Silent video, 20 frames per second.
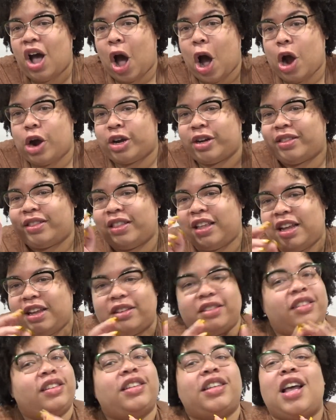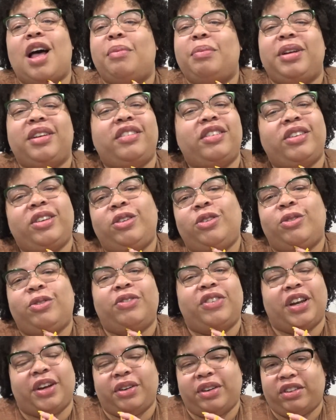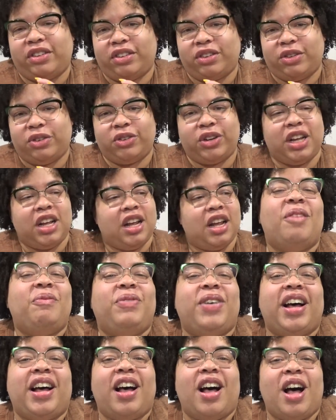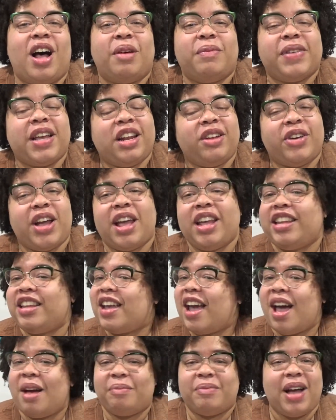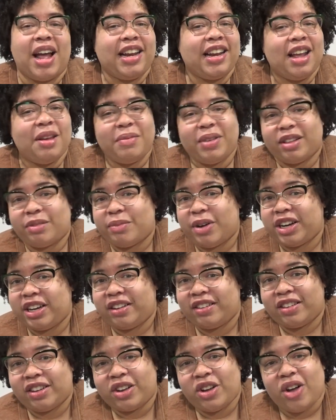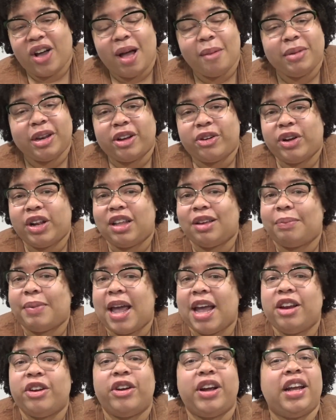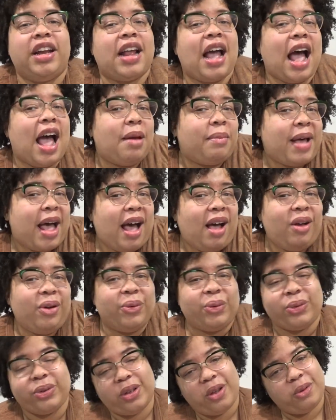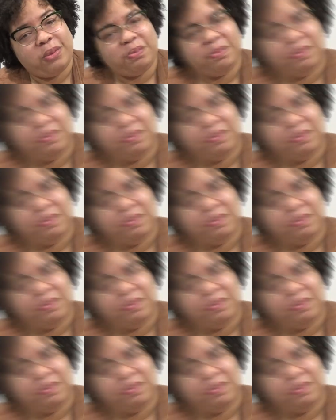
art things coming to you very soon. But um anyway, yeah, my name is Marnice Nicole. I'm an acrylic painter, and I'm out. So